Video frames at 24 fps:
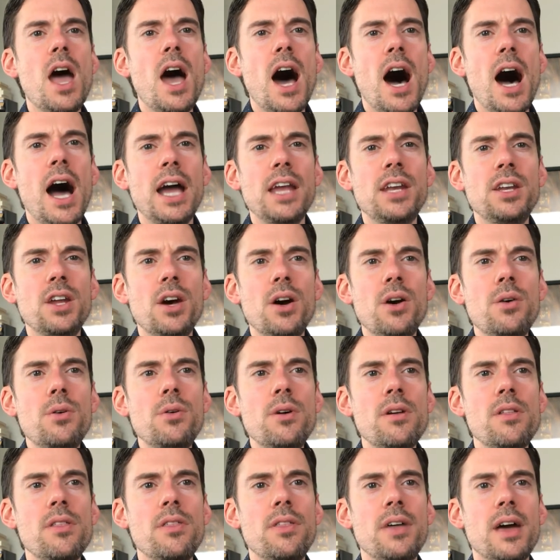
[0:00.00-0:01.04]
I
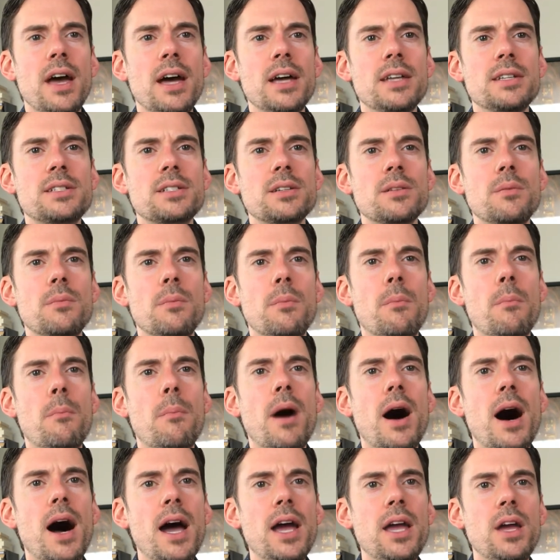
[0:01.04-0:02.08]
know that
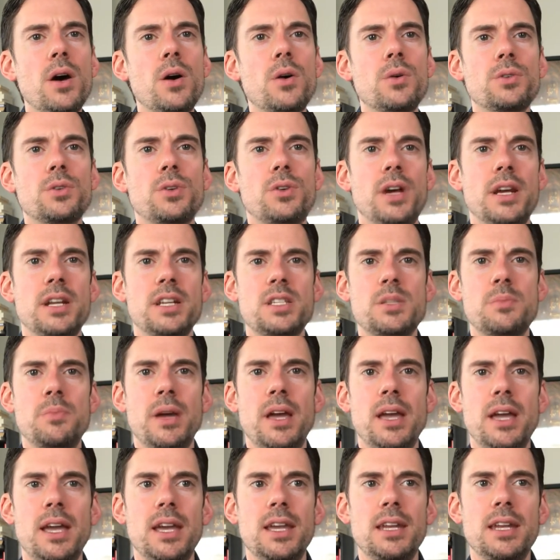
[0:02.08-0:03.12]
my own greatest
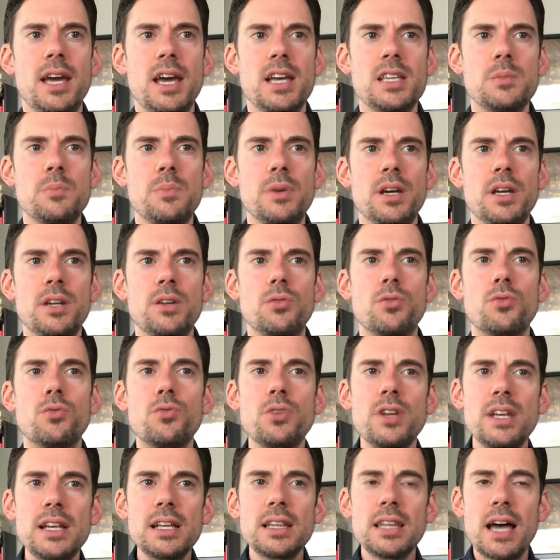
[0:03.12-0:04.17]
pain has been
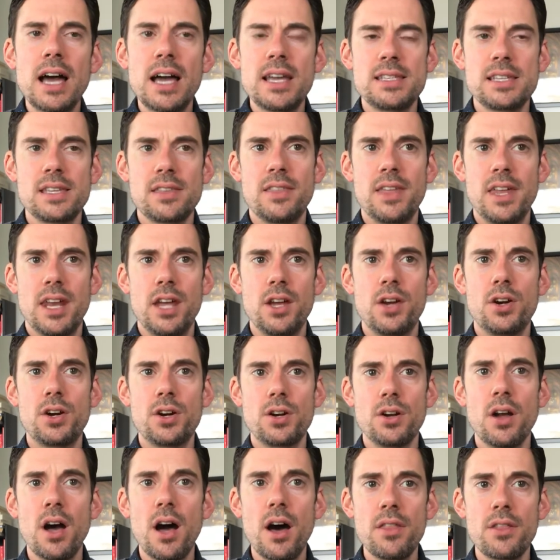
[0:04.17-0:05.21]
realizing that I
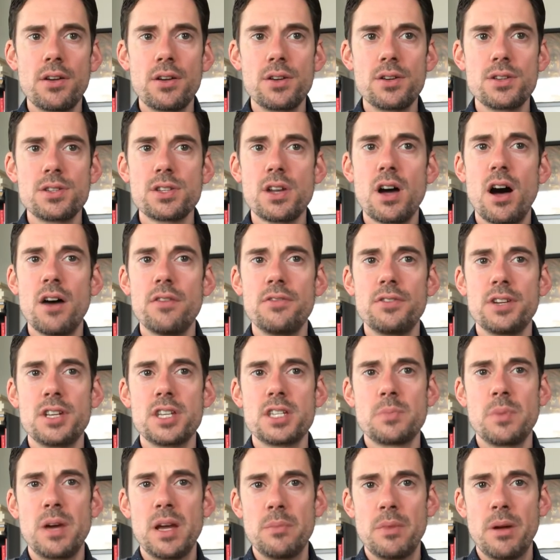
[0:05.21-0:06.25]
hurt others, often
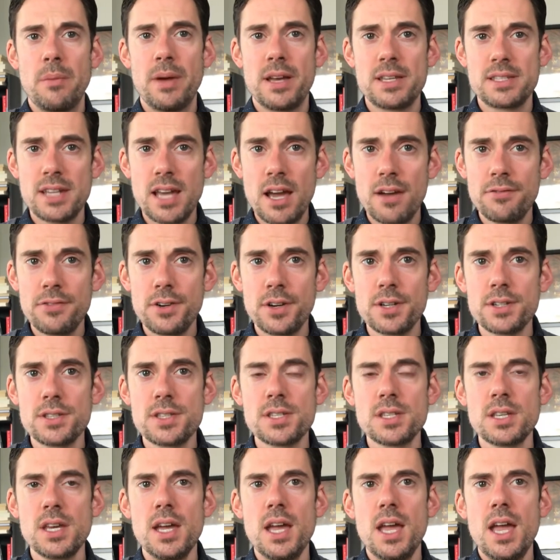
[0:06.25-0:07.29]
despite my best
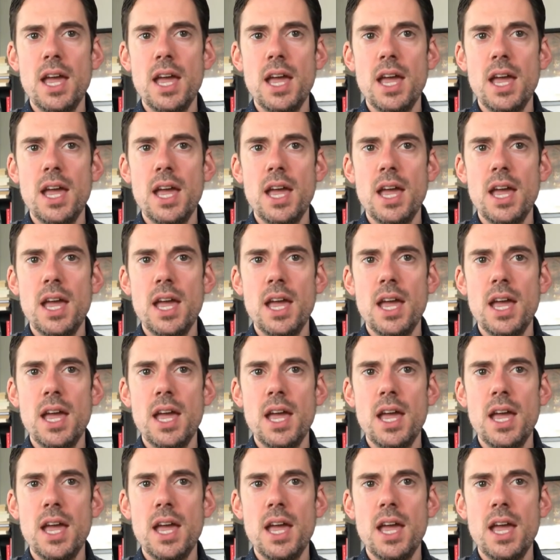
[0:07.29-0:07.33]
efforts,